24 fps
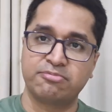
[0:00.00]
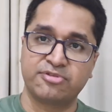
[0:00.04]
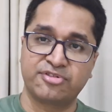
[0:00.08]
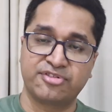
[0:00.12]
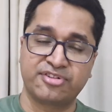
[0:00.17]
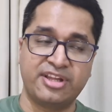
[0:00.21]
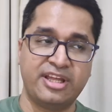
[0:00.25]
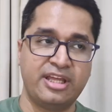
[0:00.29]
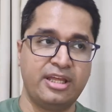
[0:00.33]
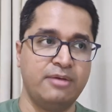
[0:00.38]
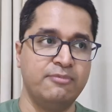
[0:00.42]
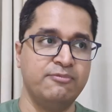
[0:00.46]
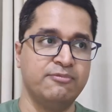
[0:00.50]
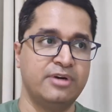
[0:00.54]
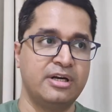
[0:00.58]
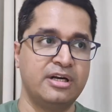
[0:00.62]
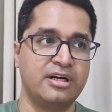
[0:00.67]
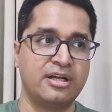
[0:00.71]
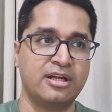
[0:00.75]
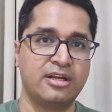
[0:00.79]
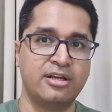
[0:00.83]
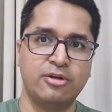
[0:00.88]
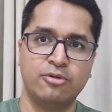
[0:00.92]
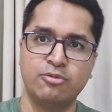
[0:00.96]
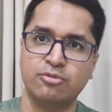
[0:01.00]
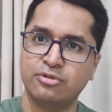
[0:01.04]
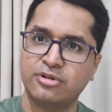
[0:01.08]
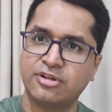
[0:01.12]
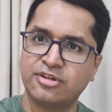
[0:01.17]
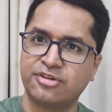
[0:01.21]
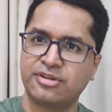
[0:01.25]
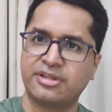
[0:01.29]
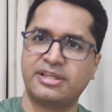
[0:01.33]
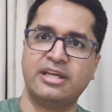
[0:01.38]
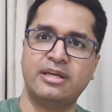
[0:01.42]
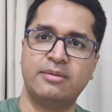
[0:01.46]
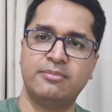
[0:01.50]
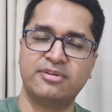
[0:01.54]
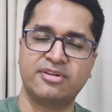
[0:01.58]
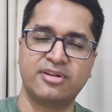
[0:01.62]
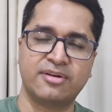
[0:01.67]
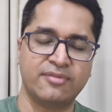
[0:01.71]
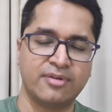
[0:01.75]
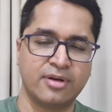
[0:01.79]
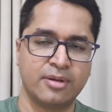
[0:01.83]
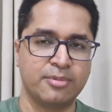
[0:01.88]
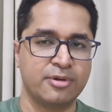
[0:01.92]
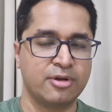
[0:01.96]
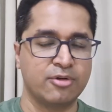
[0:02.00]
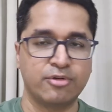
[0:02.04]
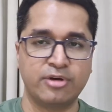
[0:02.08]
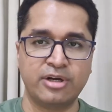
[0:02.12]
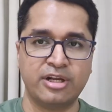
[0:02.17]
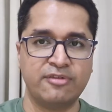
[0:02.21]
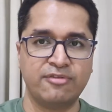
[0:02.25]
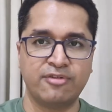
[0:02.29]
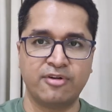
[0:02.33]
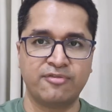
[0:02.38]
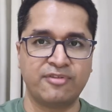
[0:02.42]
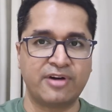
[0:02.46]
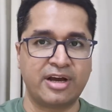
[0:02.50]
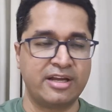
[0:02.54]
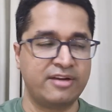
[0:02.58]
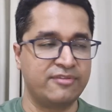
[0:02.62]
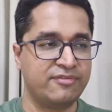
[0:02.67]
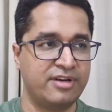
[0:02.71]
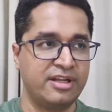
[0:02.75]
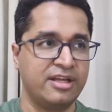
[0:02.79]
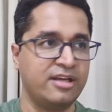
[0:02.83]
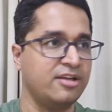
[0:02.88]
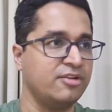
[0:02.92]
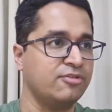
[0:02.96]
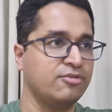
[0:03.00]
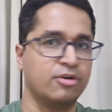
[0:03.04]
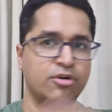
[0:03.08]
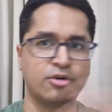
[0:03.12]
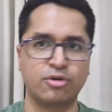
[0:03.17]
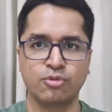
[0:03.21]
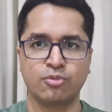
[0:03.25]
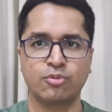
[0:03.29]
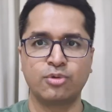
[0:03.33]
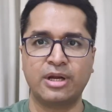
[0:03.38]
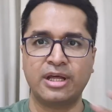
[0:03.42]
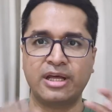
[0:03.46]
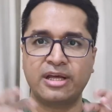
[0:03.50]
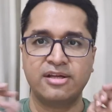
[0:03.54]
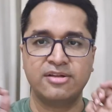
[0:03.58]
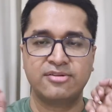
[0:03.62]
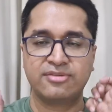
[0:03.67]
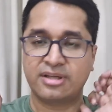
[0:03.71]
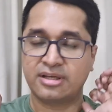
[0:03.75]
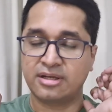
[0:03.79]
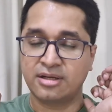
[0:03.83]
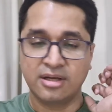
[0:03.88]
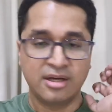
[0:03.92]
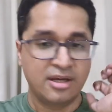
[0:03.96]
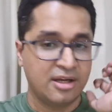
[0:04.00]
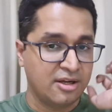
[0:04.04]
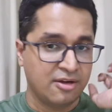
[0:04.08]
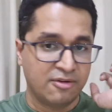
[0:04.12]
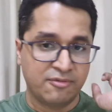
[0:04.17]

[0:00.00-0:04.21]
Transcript: scheme will tell you this scheme is available only for five days or two days and